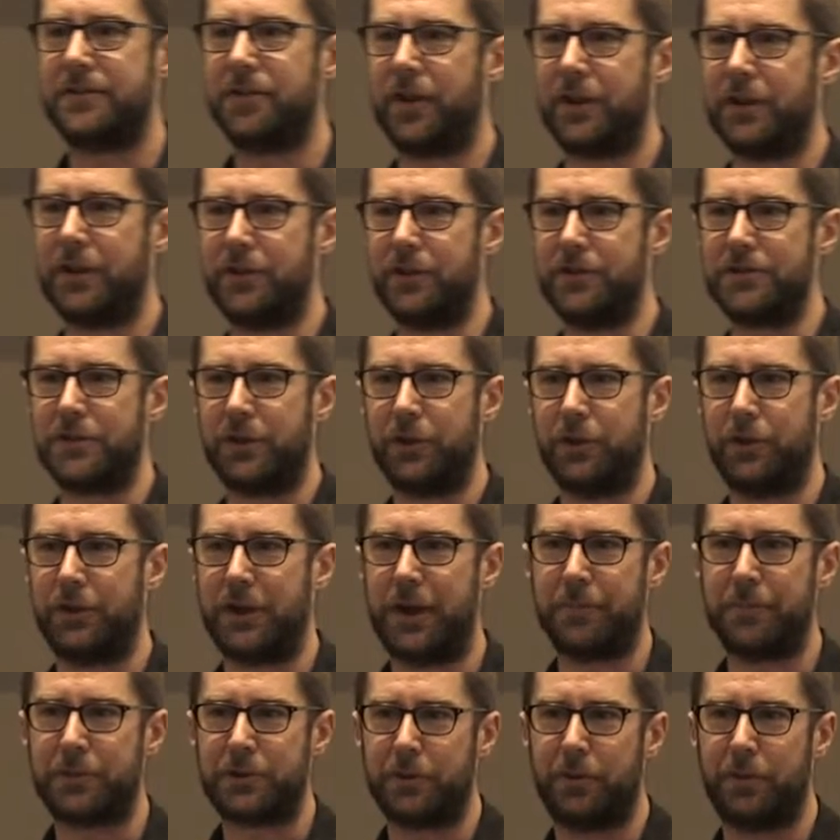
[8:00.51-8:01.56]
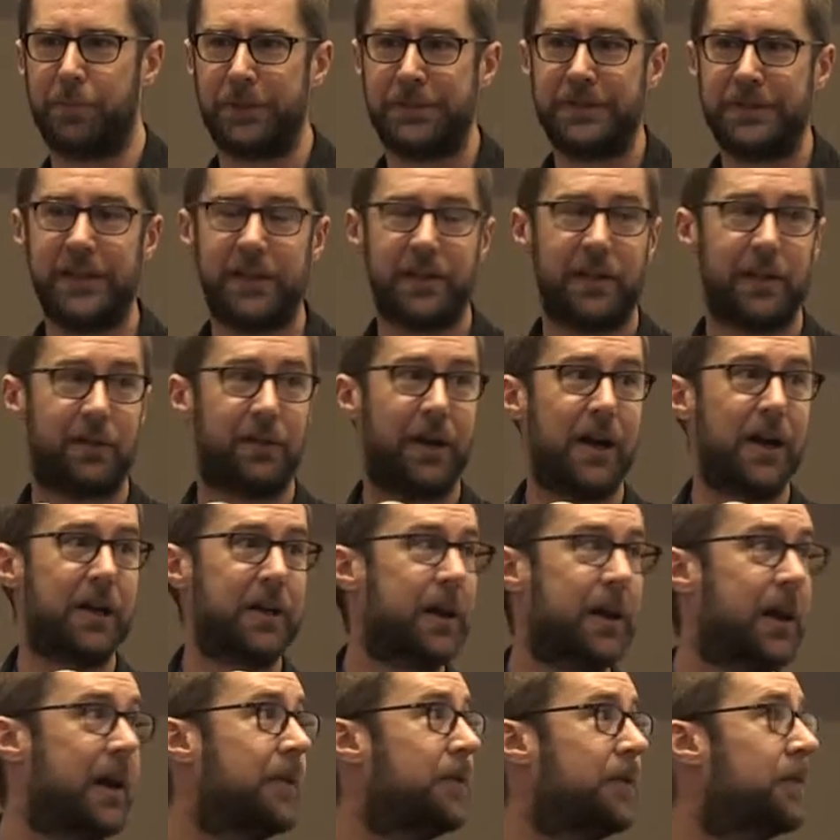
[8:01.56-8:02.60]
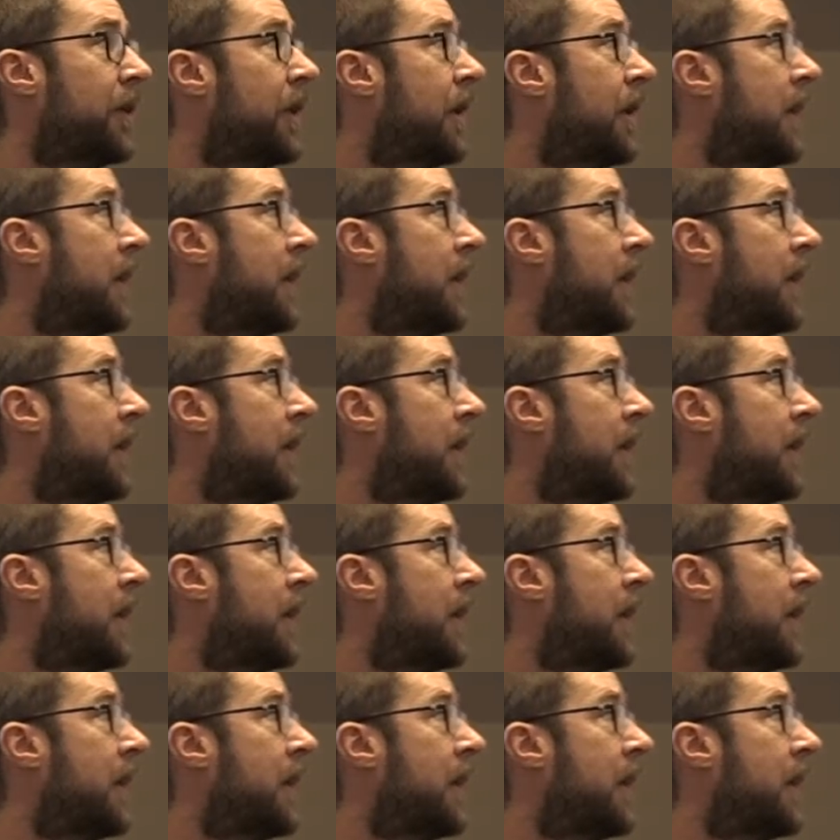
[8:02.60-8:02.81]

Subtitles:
not a user who comes to a particular archive.